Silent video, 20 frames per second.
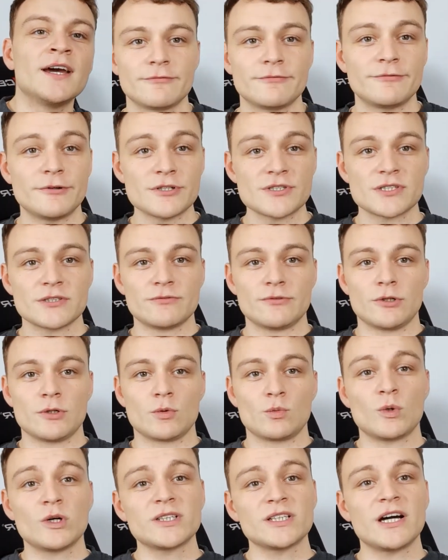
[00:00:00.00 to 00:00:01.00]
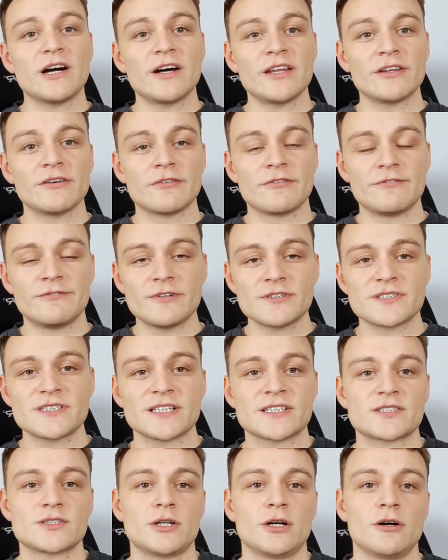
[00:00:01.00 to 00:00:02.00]
First of all, what are the
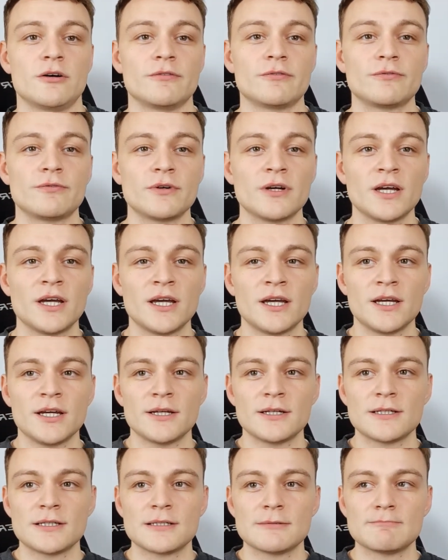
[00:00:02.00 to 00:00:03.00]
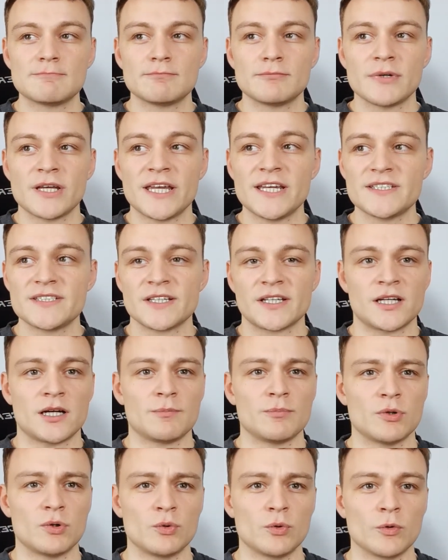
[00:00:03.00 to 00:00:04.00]
physics of heating
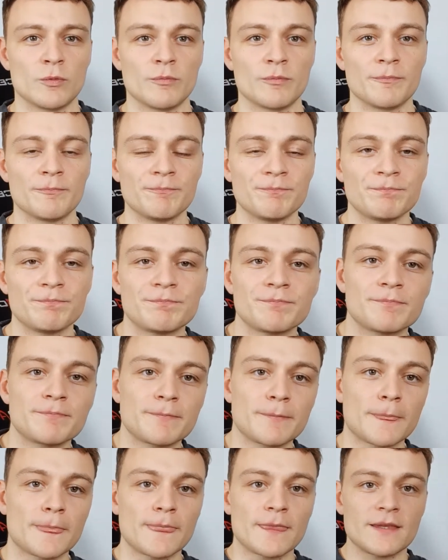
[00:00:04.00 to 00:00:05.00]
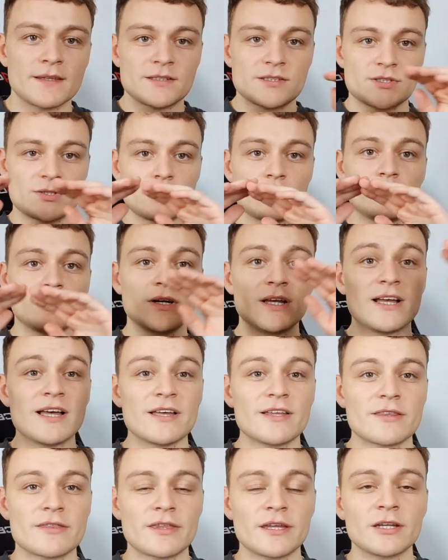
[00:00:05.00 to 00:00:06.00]
up a room? So
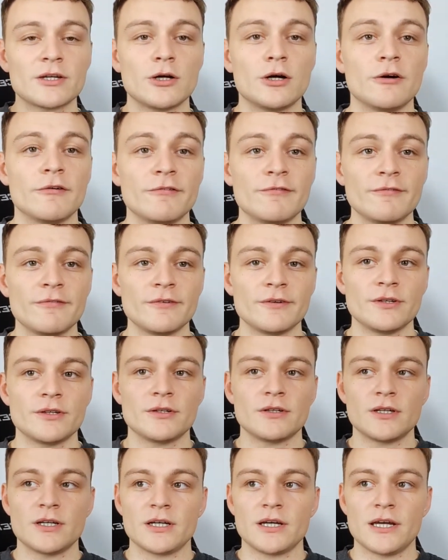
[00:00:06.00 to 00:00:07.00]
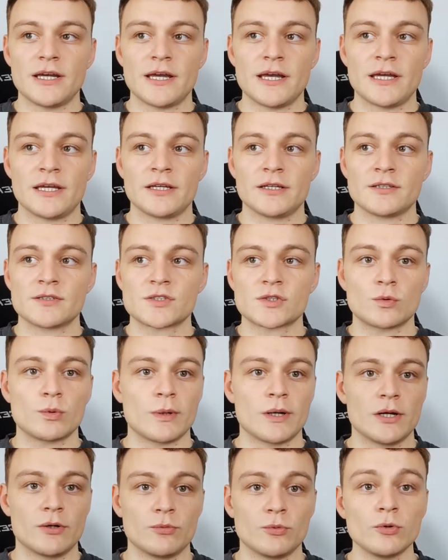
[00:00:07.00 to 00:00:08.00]
think of a
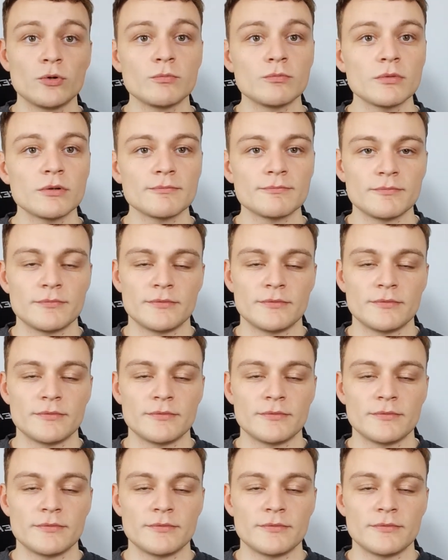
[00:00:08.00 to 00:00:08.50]
square room